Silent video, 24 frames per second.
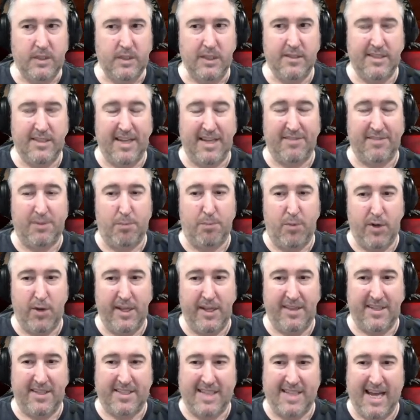you have to put in
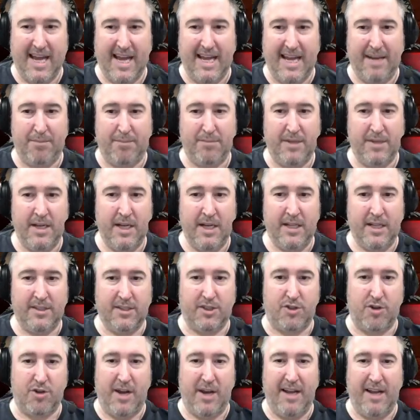the time to
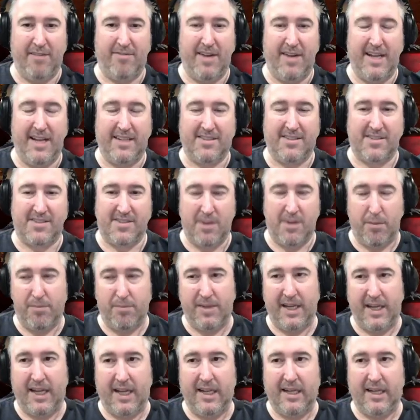try and find
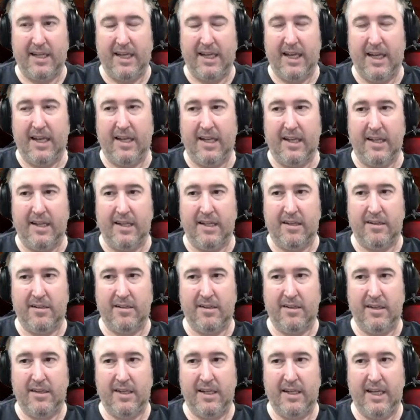something in
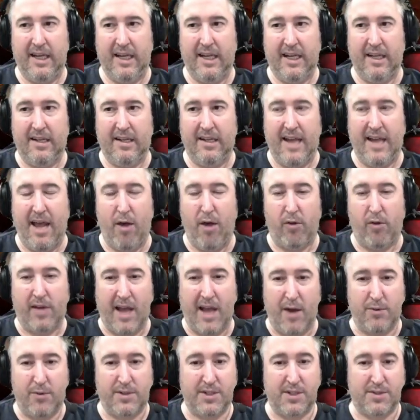Hell
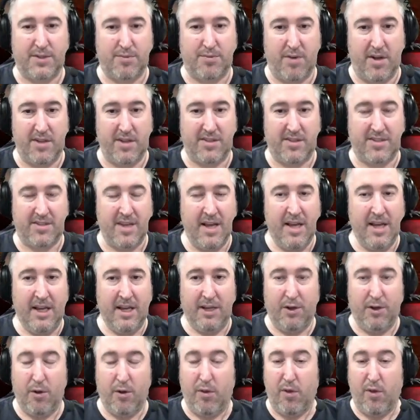Countess runs.
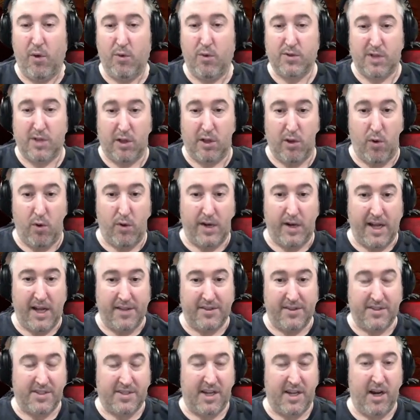You know, those alone on
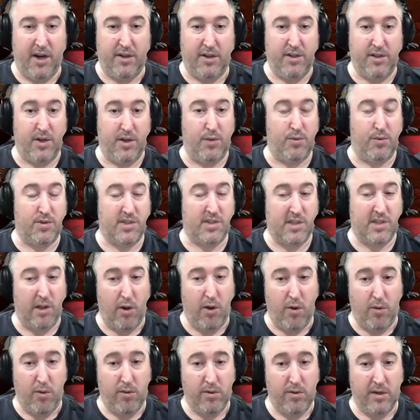this character were
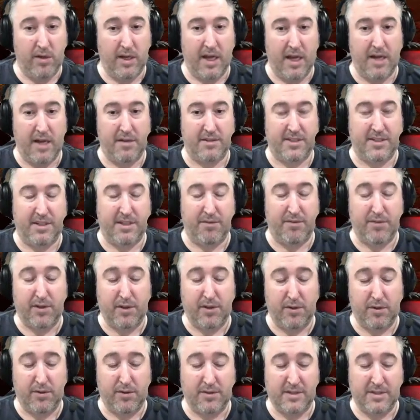slow,
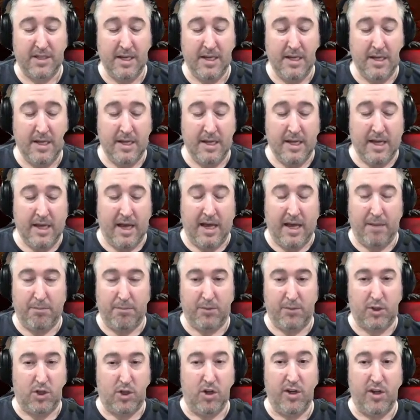difficult.
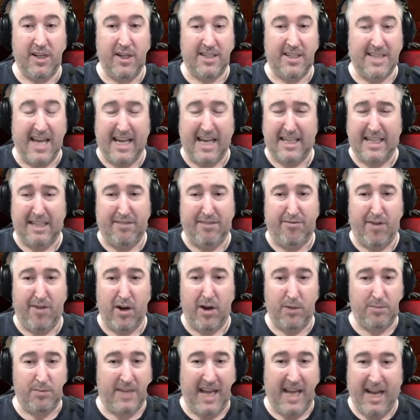Couldn't exactly
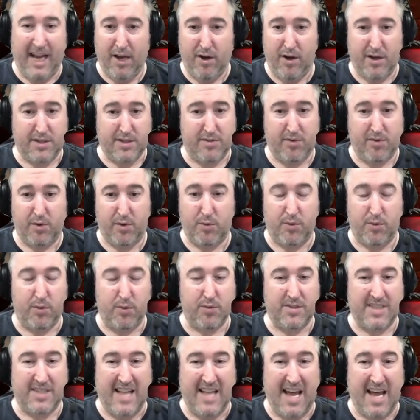farm chaos for
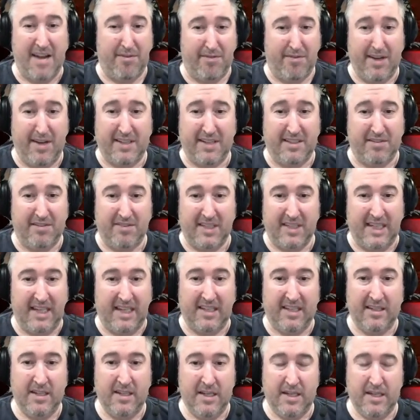runes, not effectively,
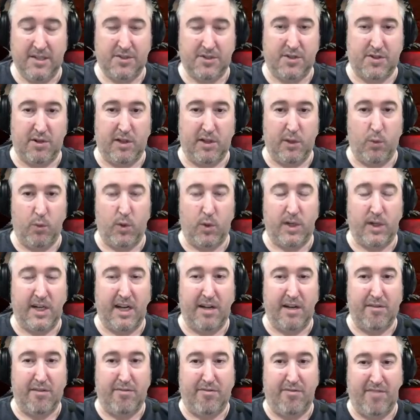and certainly weren't going
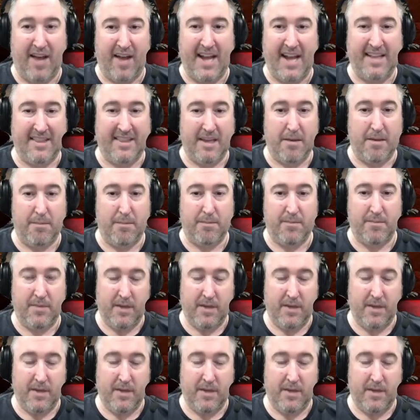to find them.